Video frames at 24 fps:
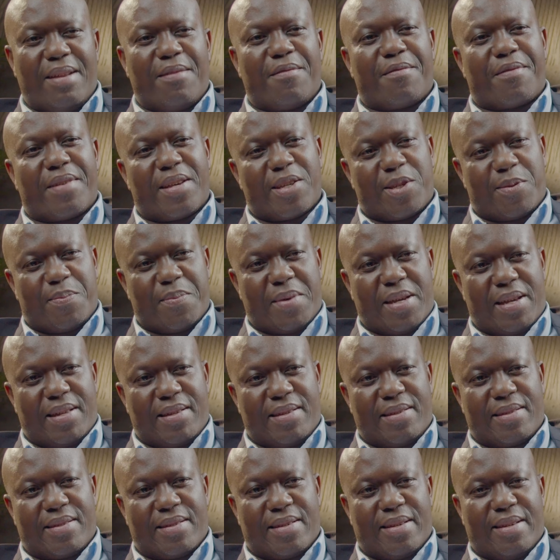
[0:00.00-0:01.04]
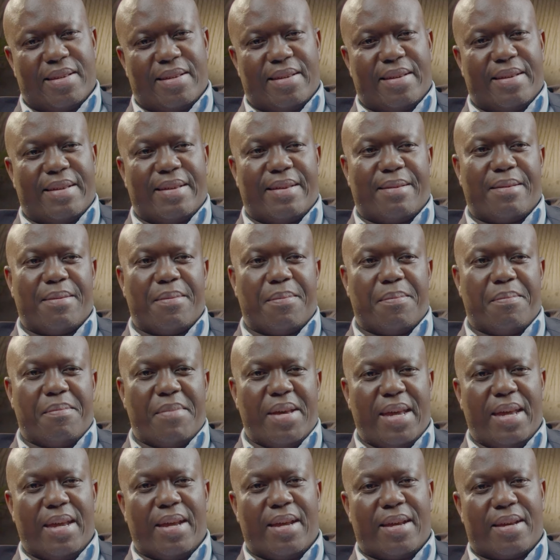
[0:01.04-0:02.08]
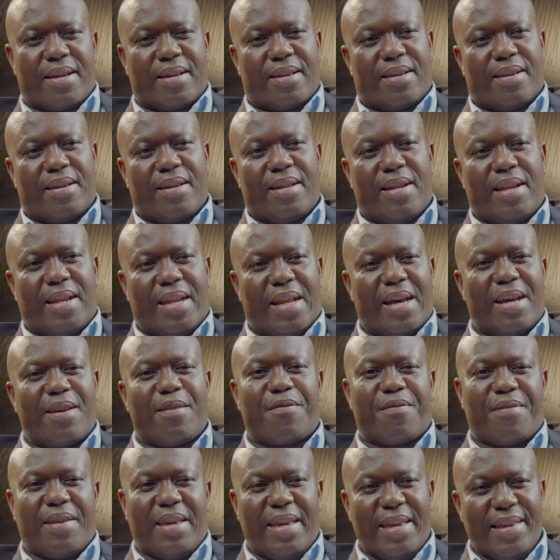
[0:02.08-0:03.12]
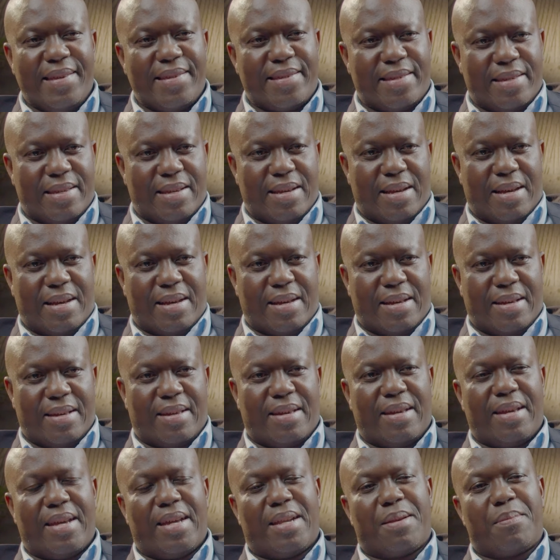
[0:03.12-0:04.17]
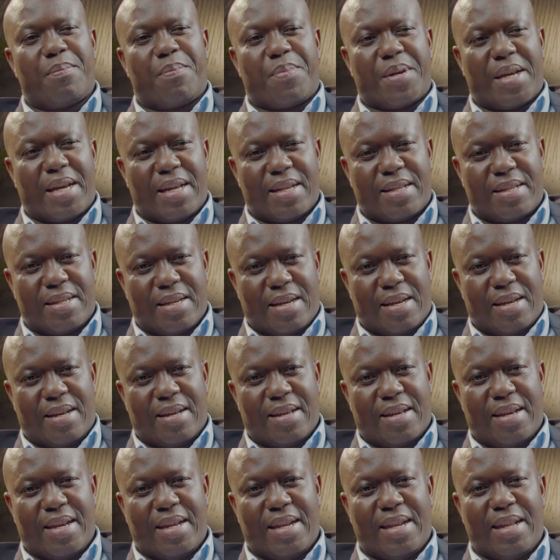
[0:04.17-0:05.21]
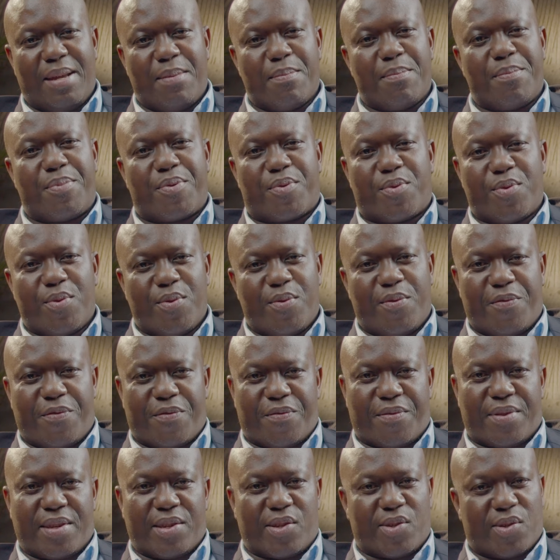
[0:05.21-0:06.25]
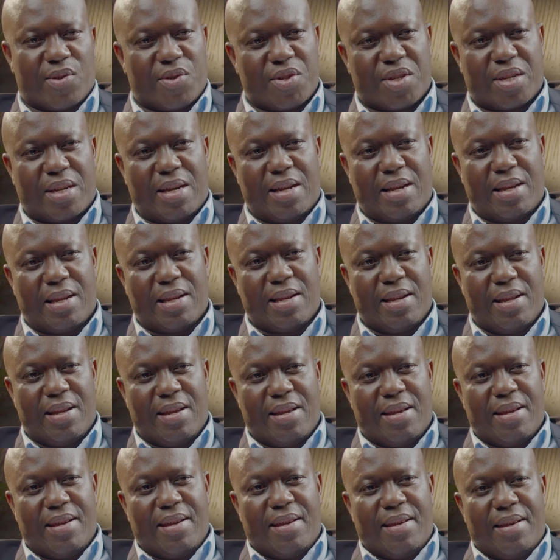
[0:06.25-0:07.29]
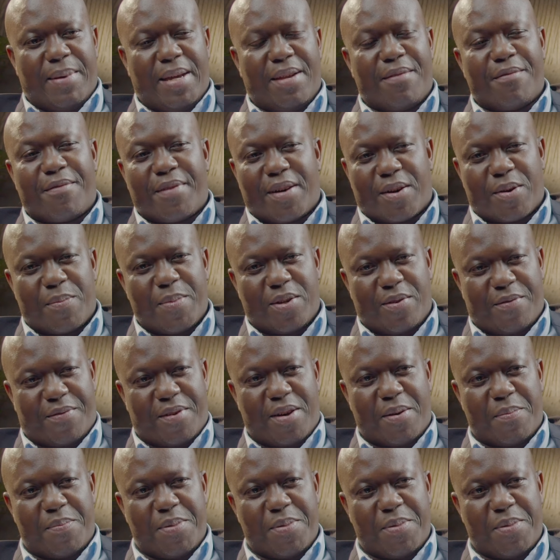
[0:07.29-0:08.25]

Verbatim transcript: investments make life easier and better and improve the social environment of our